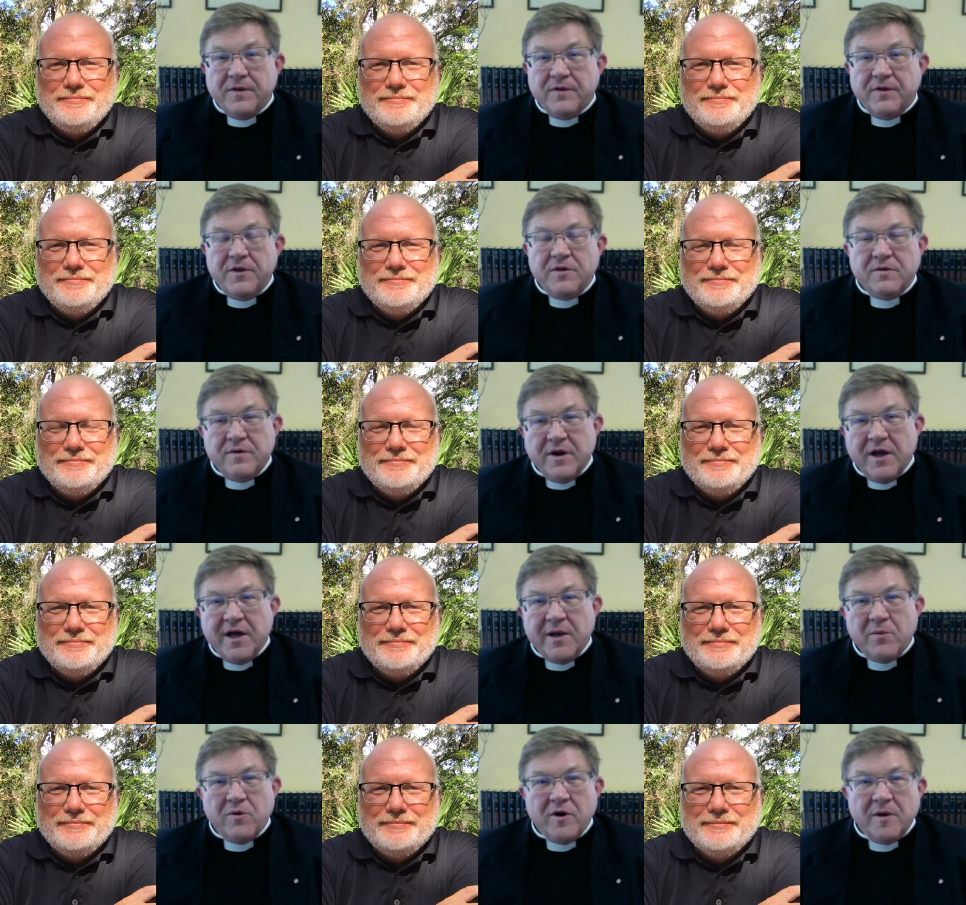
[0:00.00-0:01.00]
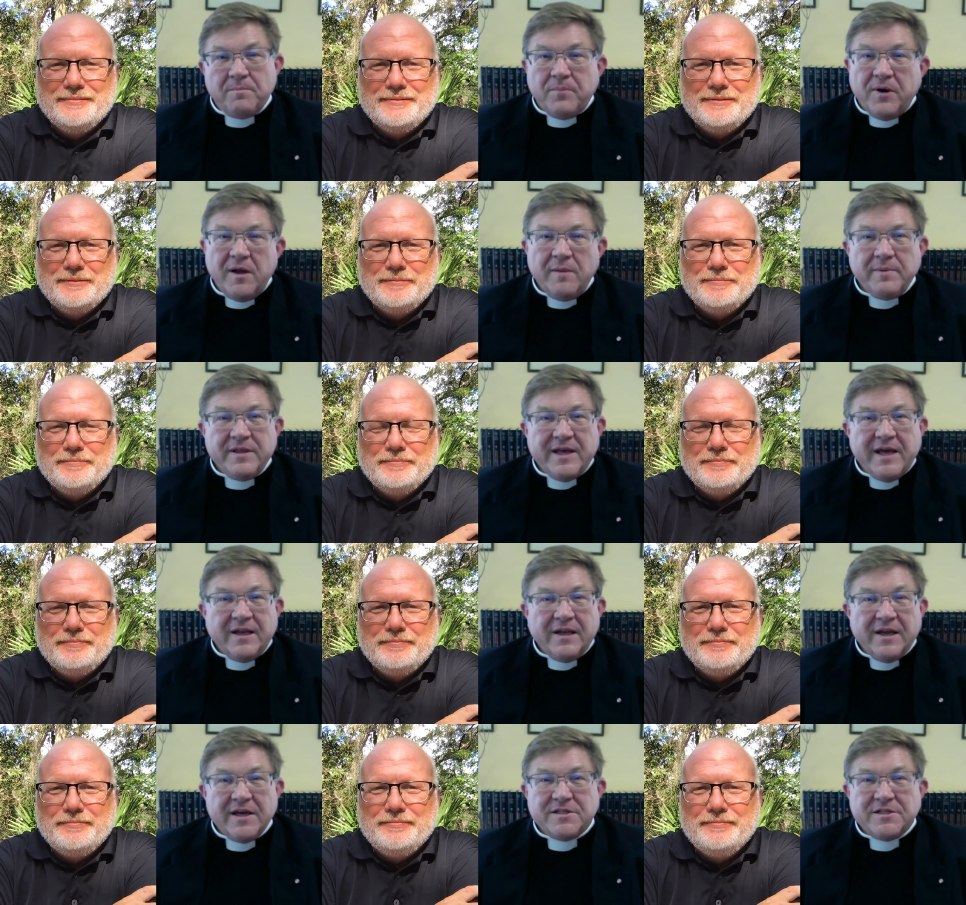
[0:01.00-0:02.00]
Speaker 1: you and I were probably
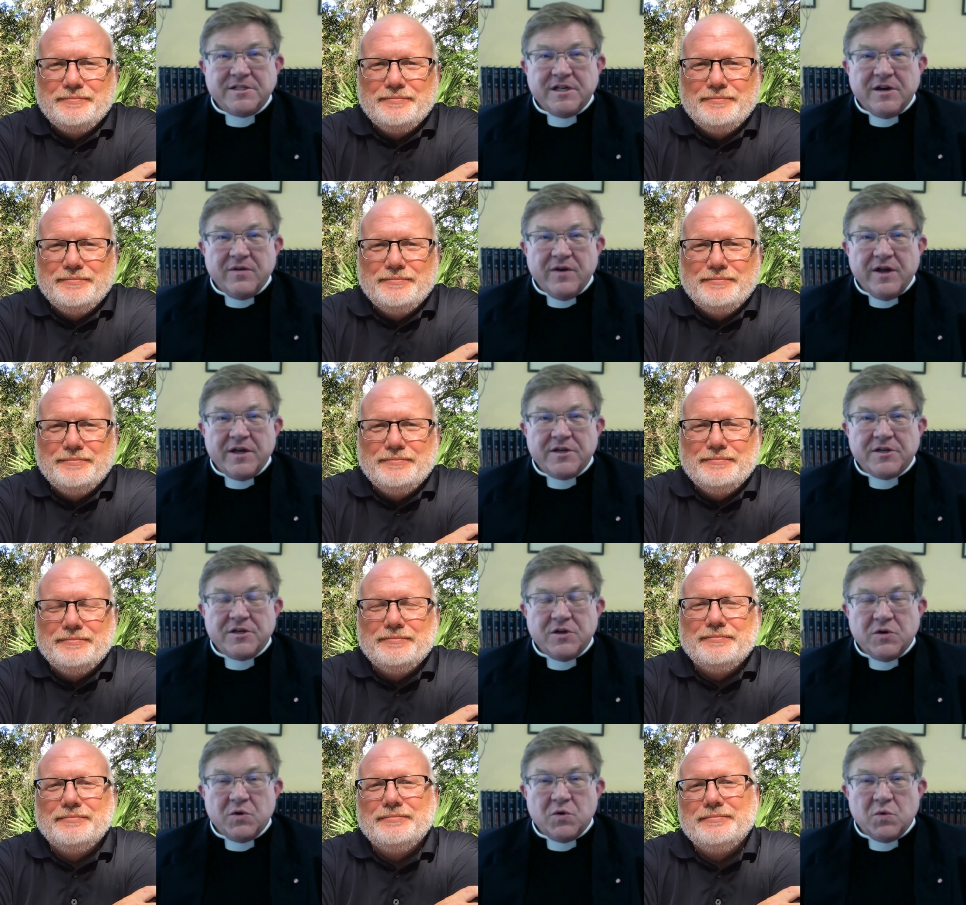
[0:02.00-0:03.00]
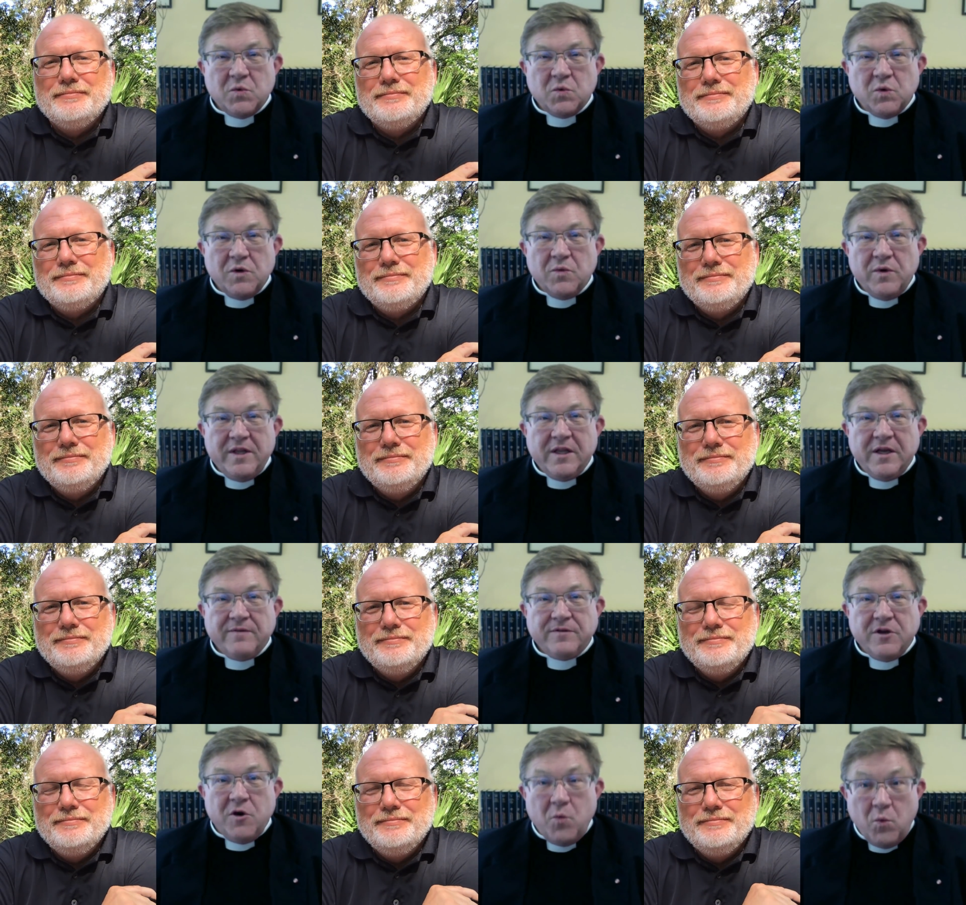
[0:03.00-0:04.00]
that last generation who, when we
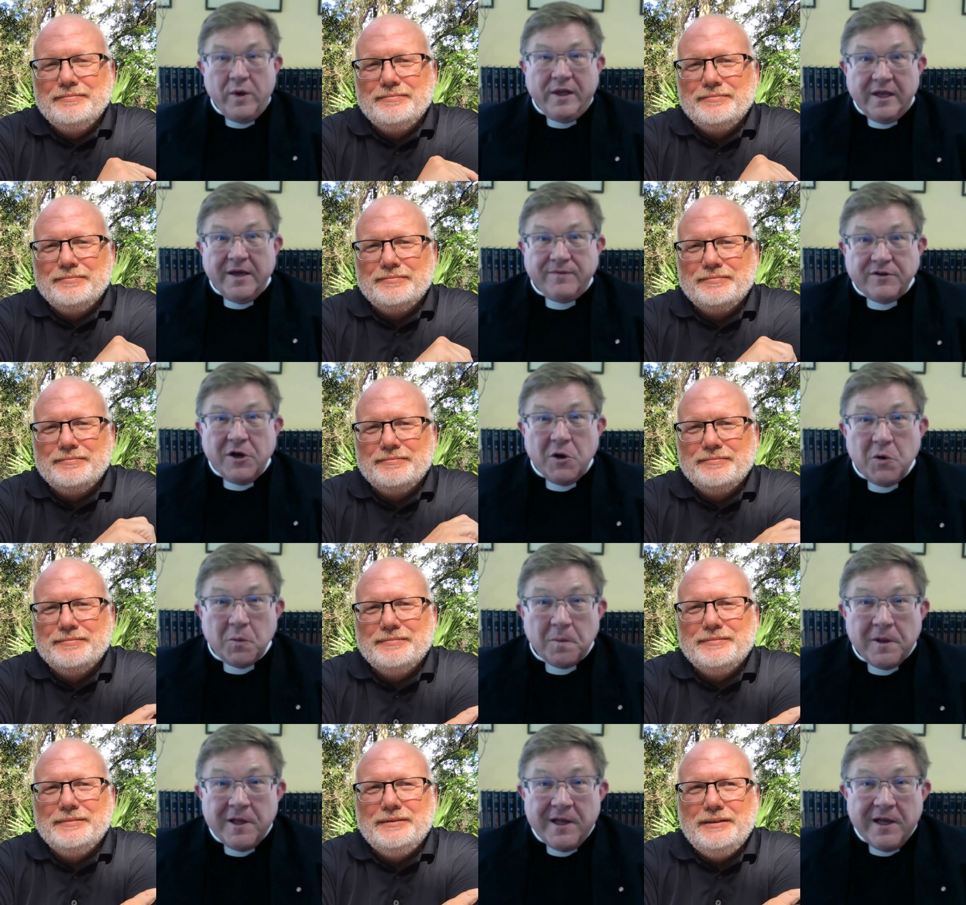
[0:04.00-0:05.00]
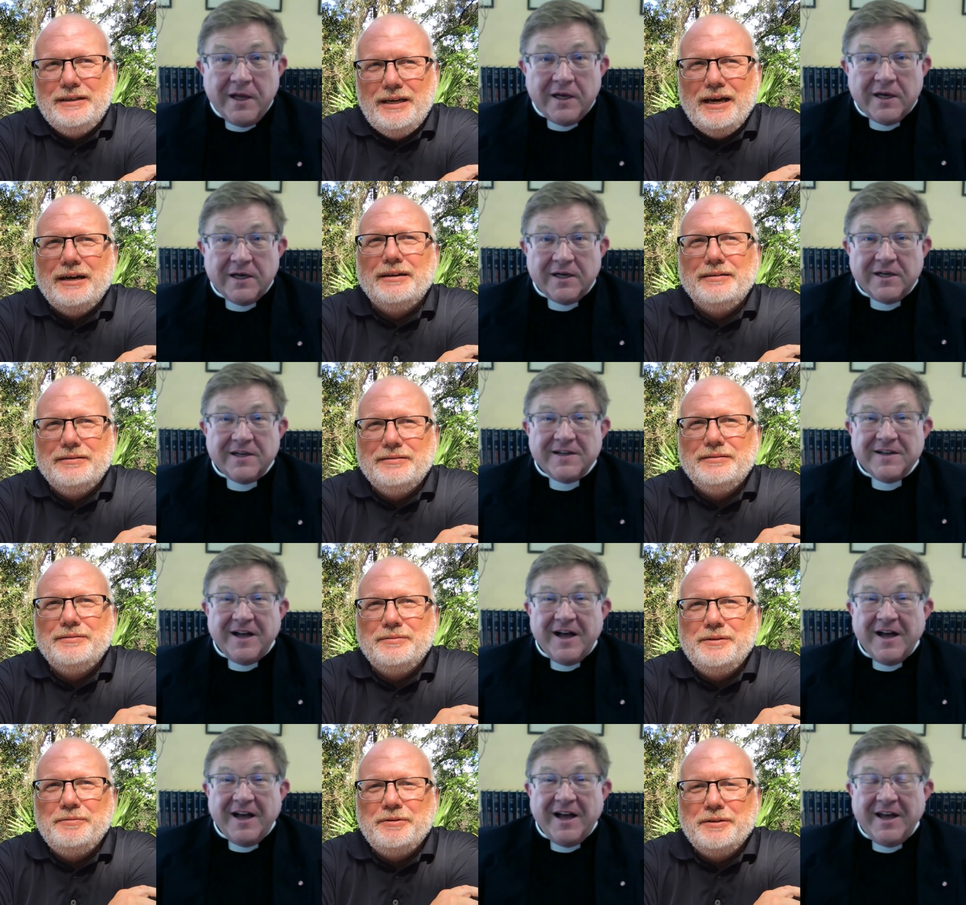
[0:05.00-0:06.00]
left home, we left home.
Speaker 2: Yeah, uh,
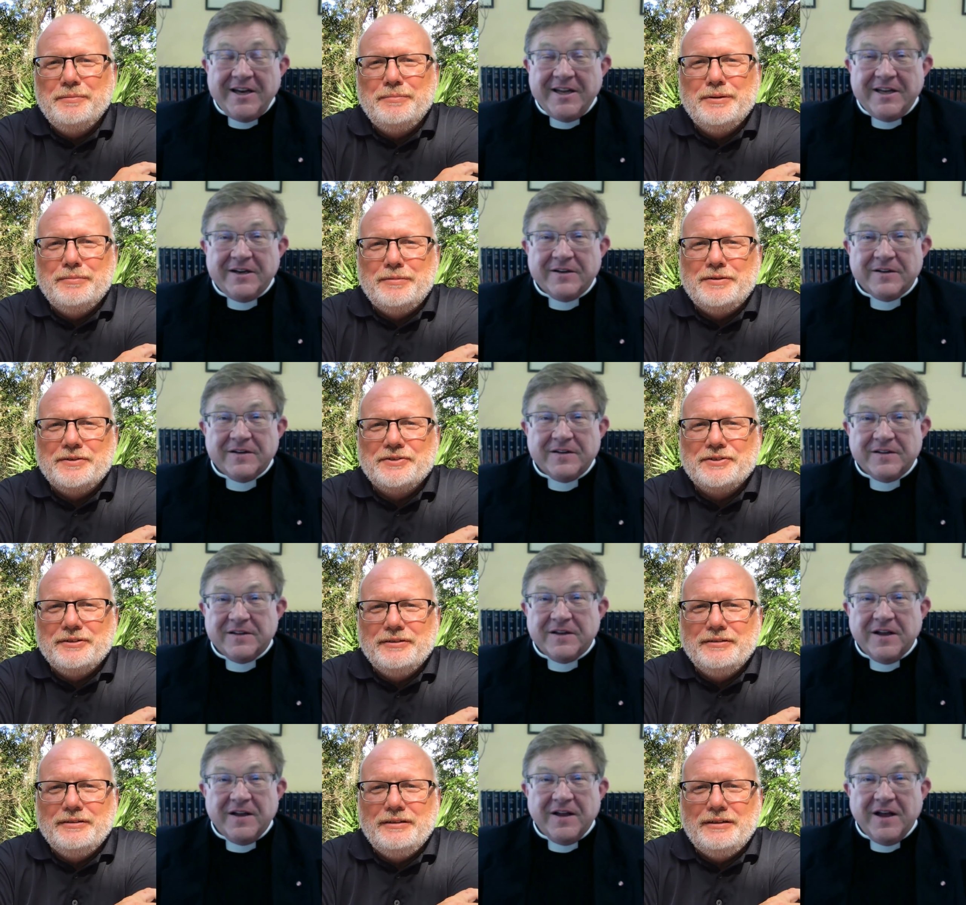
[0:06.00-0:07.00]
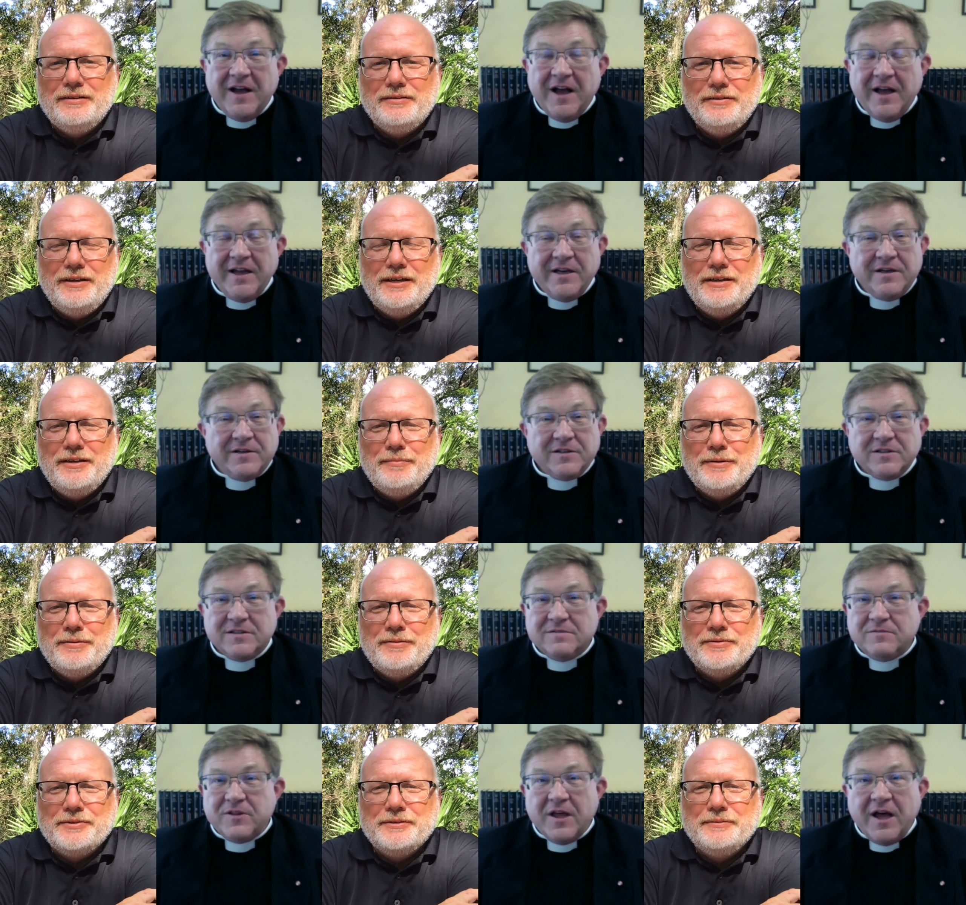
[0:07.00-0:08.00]
we were I, the I boomers. Yeah, the end of the
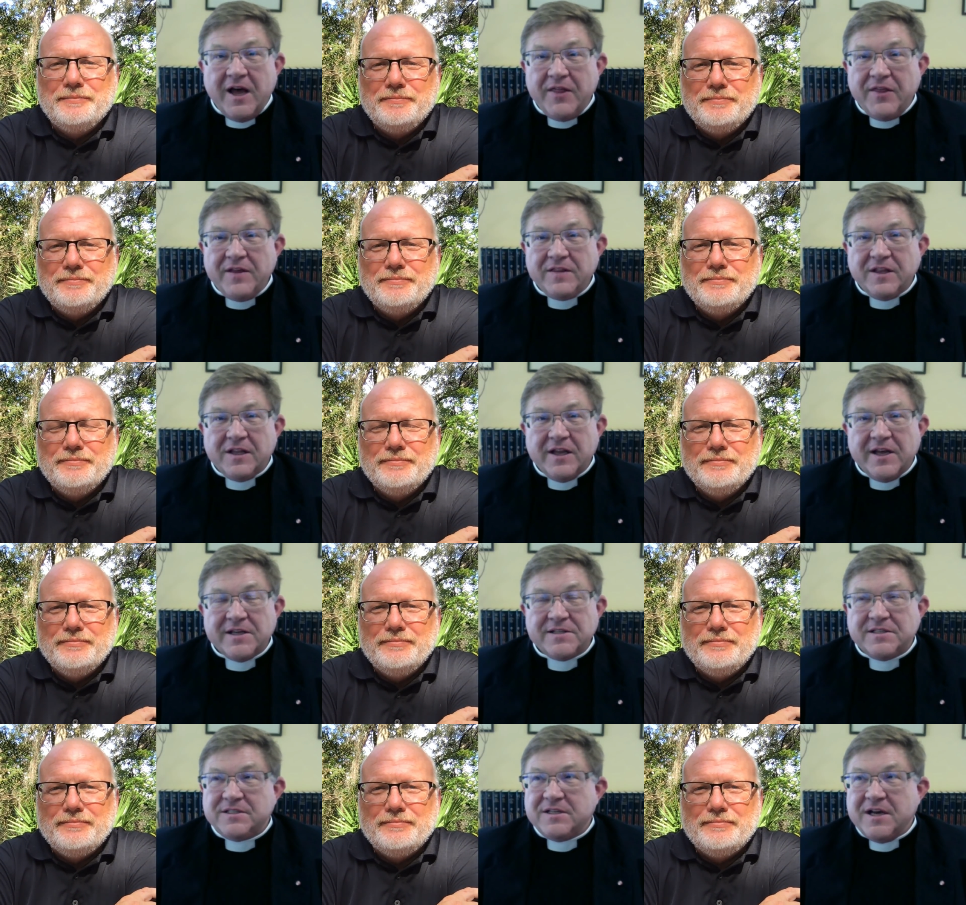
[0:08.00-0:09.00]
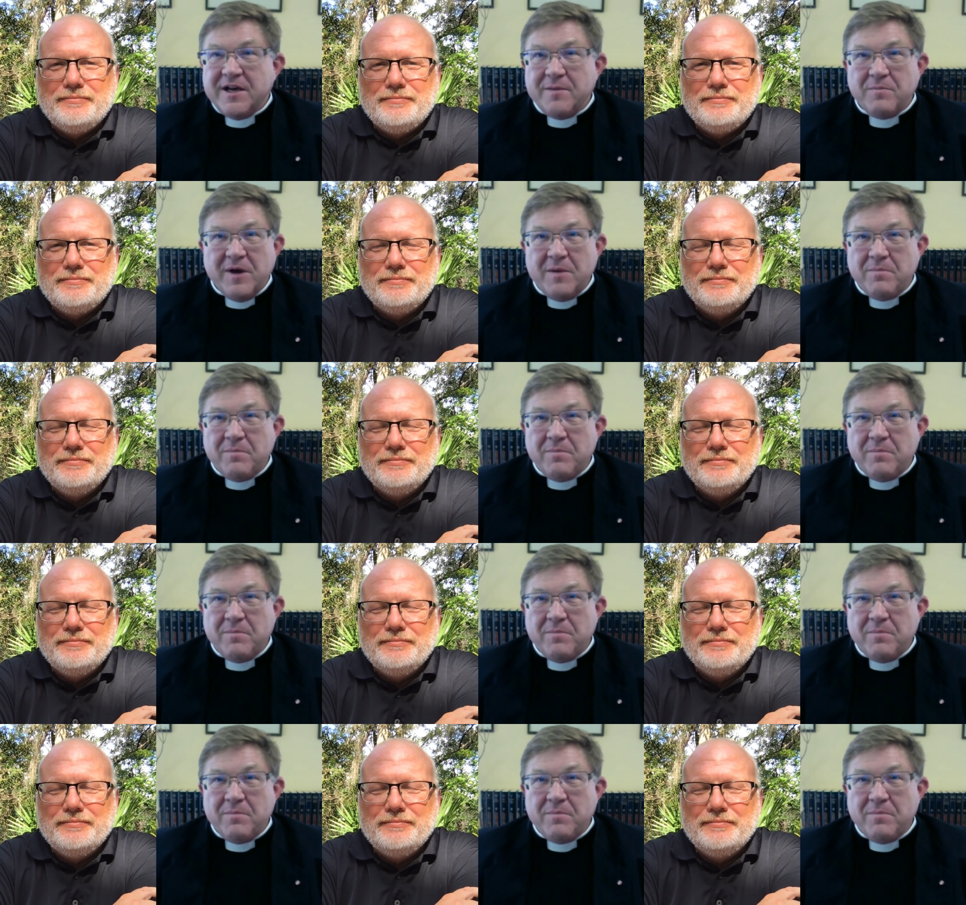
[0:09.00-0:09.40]
boomers.
Speaker 1: I think the last time my